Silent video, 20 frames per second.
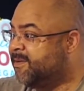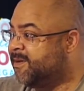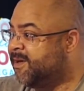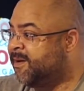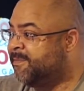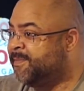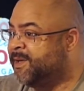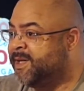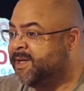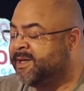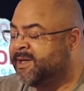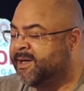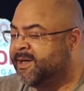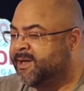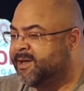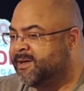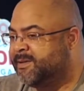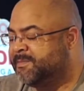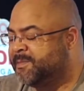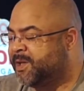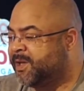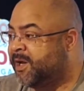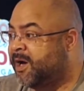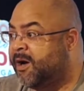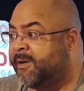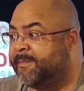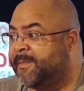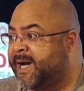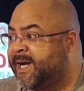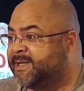I mean, uh, the
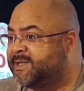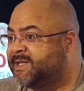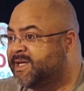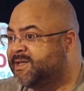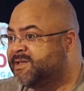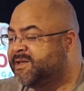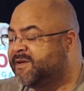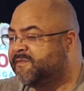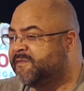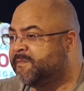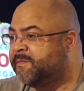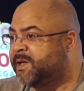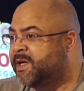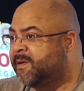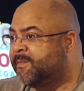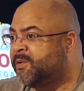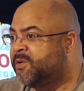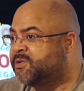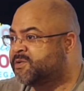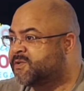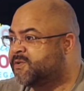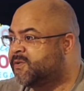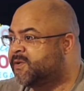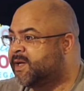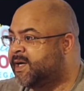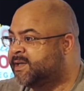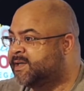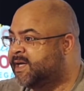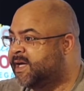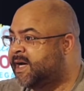law might say different, but I'm old school
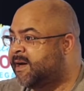like that.